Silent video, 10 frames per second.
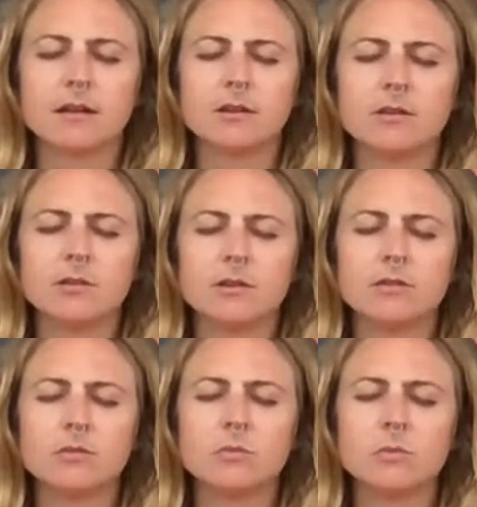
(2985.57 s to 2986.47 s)

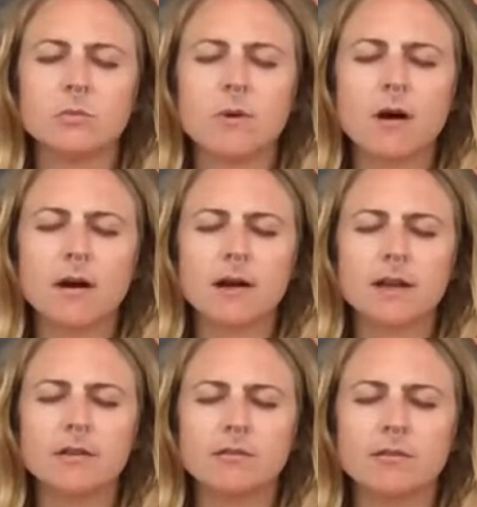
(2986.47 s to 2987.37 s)
grows
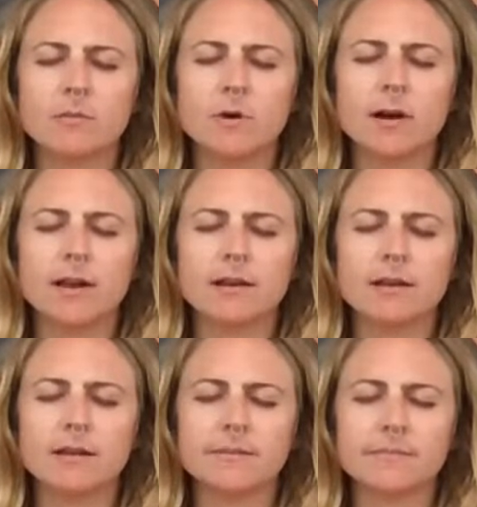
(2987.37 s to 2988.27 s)
wider and wider